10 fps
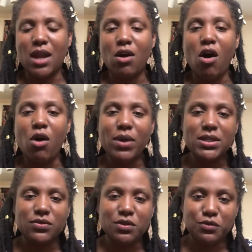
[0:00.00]
And
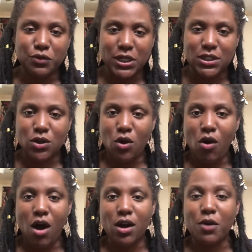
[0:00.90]
always feel free to
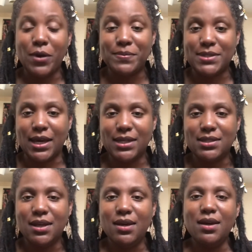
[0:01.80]
go on our
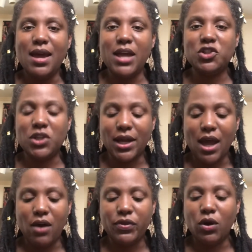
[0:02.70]
website and check
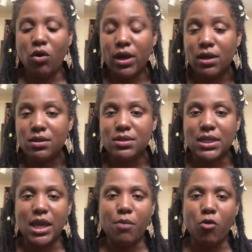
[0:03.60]
out the oils
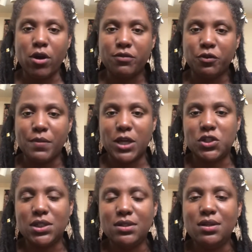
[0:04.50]
and get more
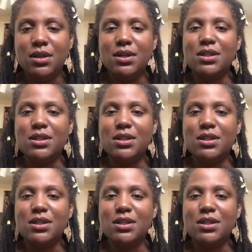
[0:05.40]
information.